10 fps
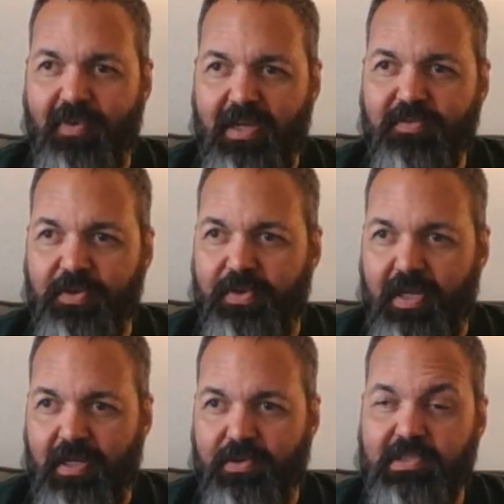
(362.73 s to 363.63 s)

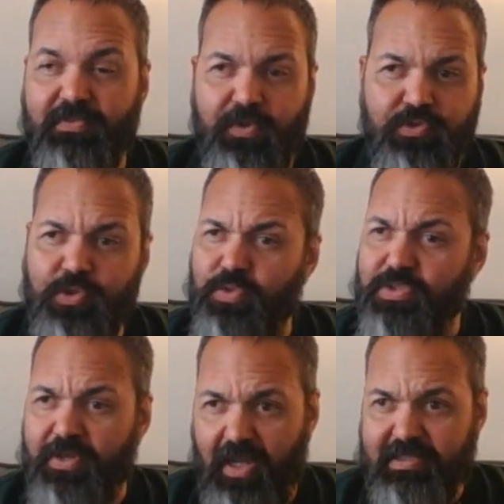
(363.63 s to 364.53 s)
$500, if you choose
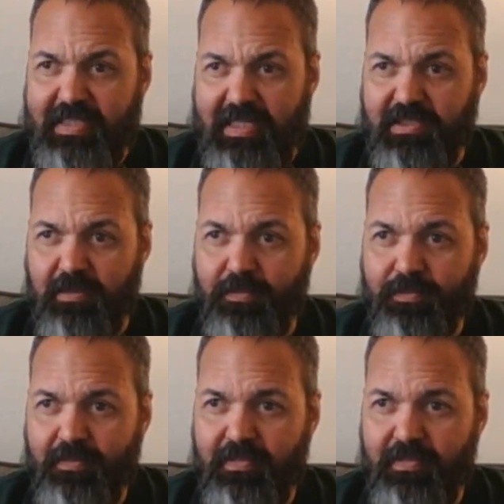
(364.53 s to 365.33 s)
not to get them,